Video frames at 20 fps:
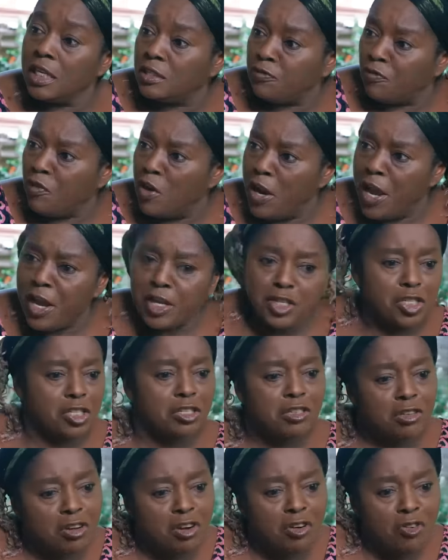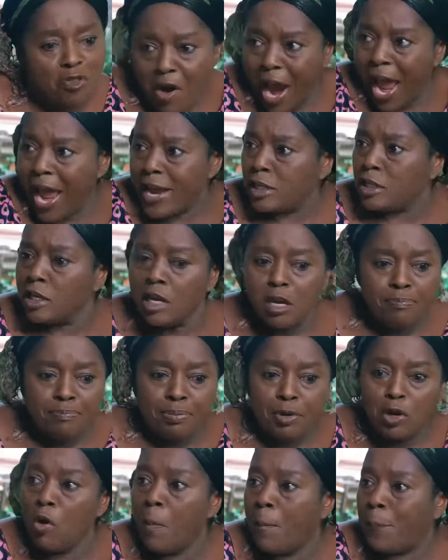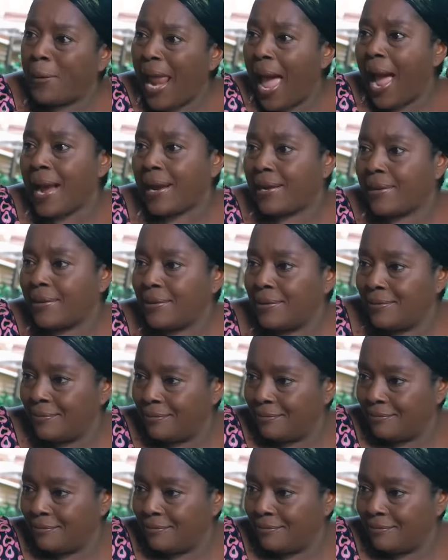this village red, blue, black.